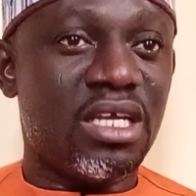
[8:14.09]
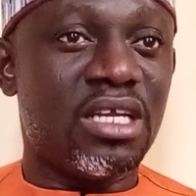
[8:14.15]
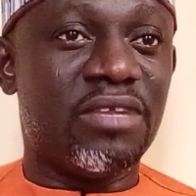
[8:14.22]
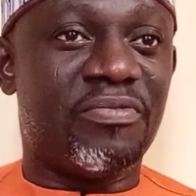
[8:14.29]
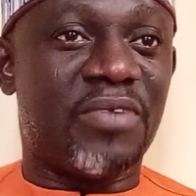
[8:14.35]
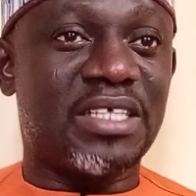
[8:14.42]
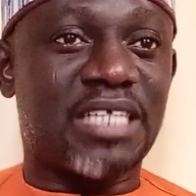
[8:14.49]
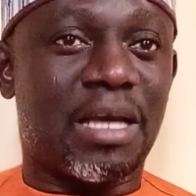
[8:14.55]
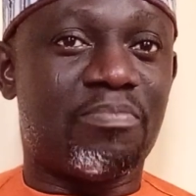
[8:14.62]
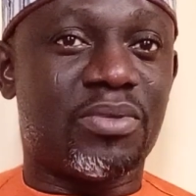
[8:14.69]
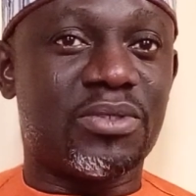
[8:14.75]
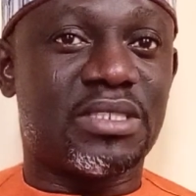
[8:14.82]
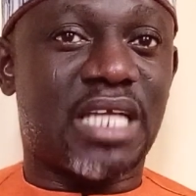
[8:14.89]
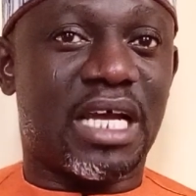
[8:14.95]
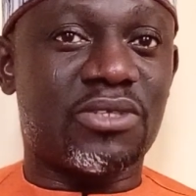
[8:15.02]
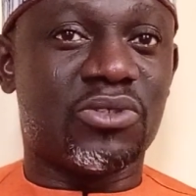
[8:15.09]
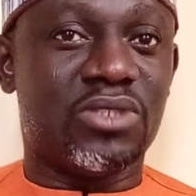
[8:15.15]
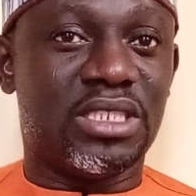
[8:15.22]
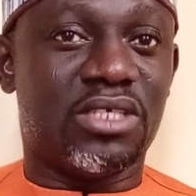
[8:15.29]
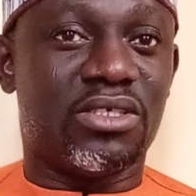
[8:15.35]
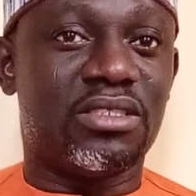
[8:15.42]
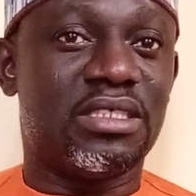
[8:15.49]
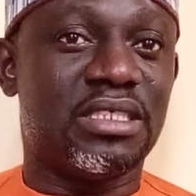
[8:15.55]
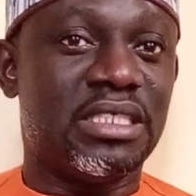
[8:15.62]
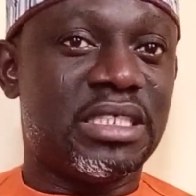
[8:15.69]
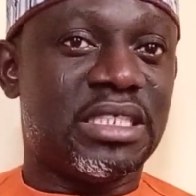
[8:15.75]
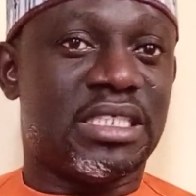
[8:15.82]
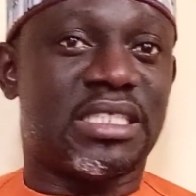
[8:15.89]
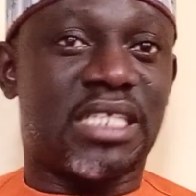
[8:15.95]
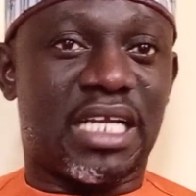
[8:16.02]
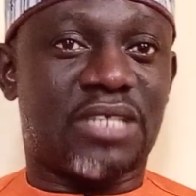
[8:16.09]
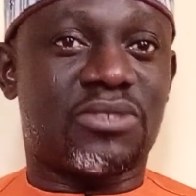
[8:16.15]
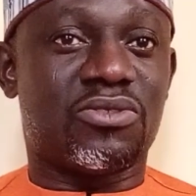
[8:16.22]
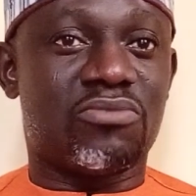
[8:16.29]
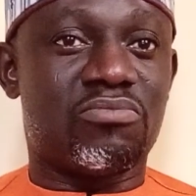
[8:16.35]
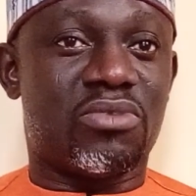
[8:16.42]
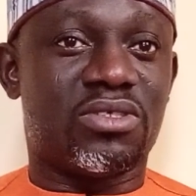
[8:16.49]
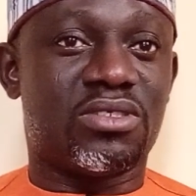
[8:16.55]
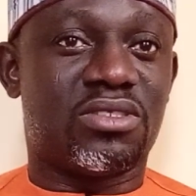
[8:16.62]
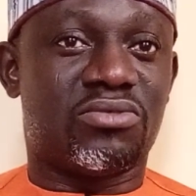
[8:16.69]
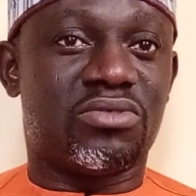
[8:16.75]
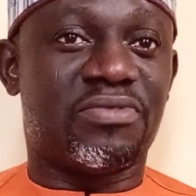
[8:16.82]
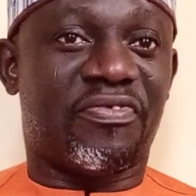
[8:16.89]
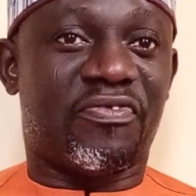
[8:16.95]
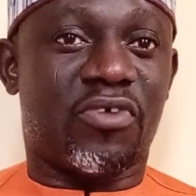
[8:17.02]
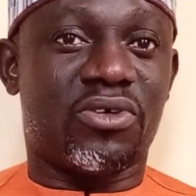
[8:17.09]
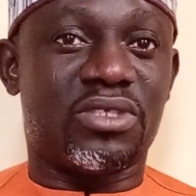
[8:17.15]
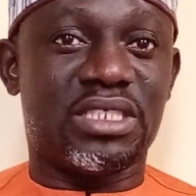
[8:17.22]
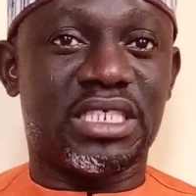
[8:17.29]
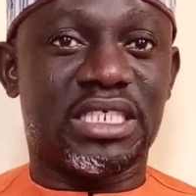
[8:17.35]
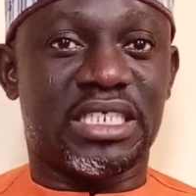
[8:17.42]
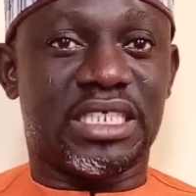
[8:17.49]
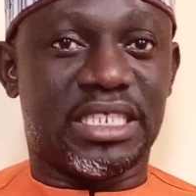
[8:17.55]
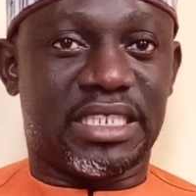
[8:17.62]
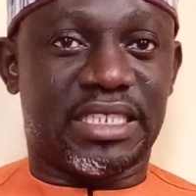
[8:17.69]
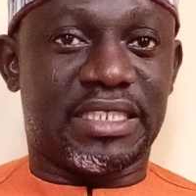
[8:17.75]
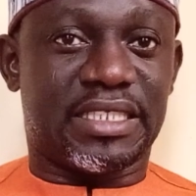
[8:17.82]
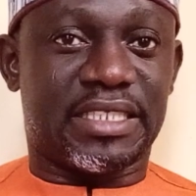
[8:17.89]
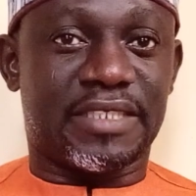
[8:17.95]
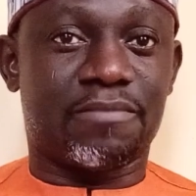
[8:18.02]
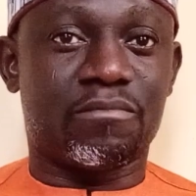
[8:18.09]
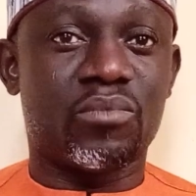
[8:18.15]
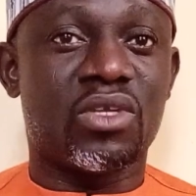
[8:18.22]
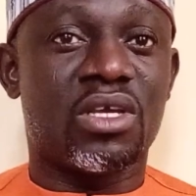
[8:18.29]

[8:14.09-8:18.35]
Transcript: Universal Postal Union, International Monetary Fund, etc.